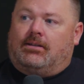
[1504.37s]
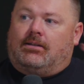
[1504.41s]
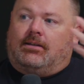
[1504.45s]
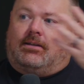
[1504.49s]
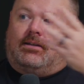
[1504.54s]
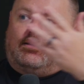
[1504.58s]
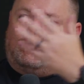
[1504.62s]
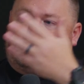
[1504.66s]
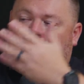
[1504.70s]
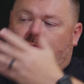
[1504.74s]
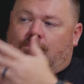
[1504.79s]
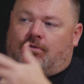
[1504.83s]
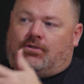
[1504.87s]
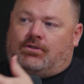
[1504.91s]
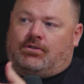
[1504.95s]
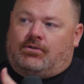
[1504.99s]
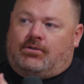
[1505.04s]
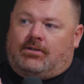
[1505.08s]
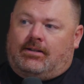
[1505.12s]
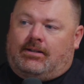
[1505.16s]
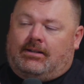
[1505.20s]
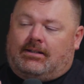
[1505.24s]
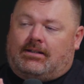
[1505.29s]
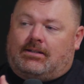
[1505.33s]
Yeah. Here's what you
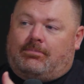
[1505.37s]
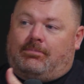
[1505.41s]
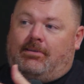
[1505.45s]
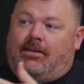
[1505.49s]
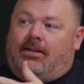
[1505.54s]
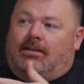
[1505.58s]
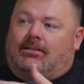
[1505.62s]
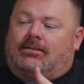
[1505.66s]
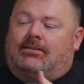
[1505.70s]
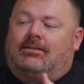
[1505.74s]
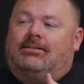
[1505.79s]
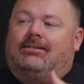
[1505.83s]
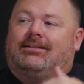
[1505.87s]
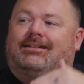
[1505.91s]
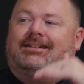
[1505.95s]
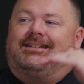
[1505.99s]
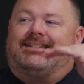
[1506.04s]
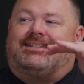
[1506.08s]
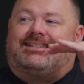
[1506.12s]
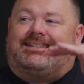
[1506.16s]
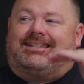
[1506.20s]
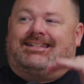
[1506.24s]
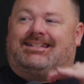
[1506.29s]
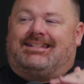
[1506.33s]
can expect.
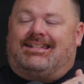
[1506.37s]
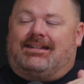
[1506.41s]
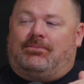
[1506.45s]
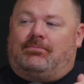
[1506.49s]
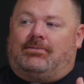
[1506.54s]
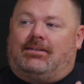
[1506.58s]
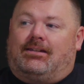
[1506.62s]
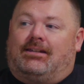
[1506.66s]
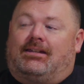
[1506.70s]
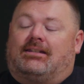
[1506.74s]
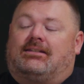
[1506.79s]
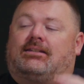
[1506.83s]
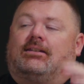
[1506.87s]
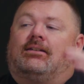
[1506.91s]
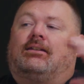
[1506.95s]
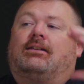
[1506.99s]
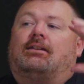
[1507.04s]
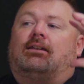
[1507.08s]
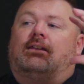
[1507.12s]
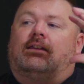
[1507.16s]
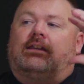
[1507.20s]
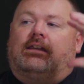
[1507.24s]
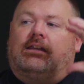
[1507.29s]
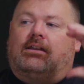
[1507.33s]
It's the same thing. It's
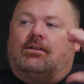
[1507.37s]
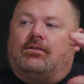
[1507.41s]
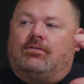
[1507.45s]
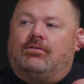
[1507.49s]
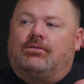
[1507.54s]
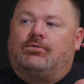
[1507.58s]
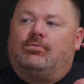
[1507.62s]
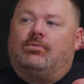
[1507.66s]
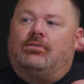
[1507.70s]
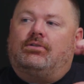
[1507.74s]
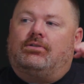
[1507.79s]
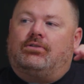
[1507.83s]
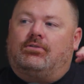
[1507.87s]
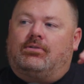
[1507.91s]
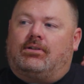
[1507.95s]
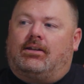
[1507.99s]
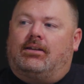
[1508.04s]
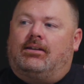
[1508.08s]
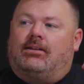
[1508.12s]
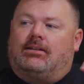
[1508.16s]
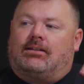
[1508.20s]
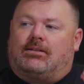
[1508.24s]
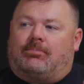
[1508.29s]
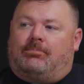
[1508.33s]
here's what you
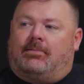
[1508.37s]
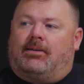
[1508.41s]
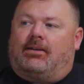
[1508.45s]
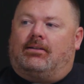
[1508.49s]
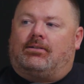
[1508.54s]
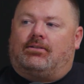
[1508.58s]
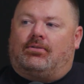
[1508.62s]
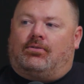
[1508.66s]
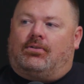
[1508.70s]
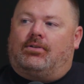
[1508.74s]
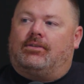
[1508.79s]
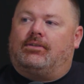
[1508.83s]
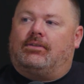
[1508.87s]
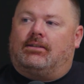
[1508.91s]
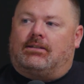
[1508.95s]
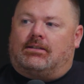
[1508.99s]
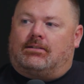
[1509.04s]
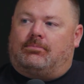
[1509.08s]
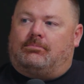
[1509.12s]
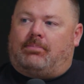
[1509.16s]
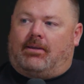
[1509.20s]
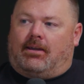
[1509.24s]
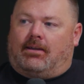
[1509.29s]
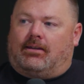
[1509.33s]
can expect on
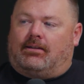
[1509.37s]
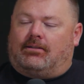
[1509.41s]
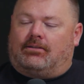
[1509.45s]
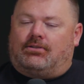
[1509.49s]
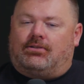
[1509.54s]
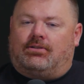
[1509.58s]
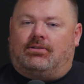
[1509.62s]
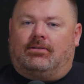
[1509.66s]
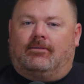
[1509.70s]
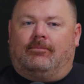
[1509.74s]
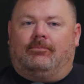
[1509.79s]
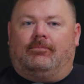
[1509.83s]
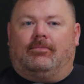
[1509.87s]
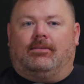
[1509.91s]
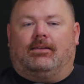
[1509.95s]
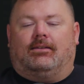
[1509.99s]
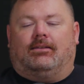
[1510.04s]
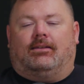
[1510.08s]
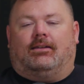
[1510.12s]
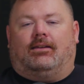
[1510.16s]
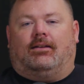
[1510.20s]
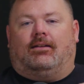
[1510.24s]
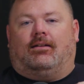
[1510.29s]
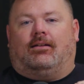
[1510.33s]
this page.
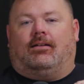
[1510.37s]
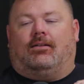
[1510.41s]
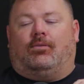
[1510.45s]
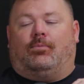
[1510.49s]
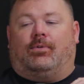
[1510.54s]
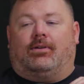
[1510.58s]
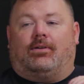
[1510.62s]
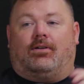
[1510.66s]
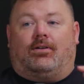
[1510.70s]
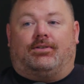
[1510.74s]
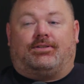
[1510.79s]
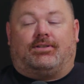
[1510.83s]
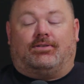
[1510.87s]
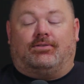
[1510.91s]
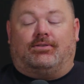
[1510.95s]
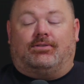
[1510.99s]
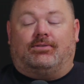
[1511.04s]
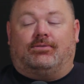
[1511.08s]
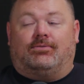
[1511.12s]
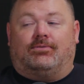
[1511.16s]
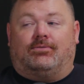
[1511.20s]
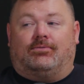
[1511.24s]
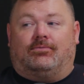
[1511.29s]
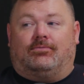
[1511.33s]
We also
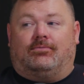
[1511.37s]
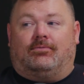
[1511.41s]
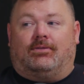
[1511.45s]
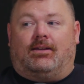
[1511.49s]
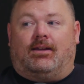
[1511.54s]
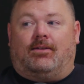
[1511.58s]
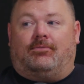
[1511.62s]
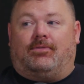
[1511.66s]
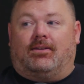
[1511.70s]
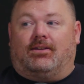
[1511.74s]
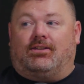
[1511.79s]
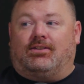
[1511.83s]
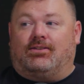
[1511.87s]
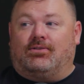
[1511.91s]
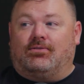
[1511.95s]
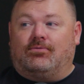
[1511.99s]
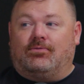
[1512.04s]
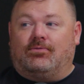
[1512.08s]
do FAQ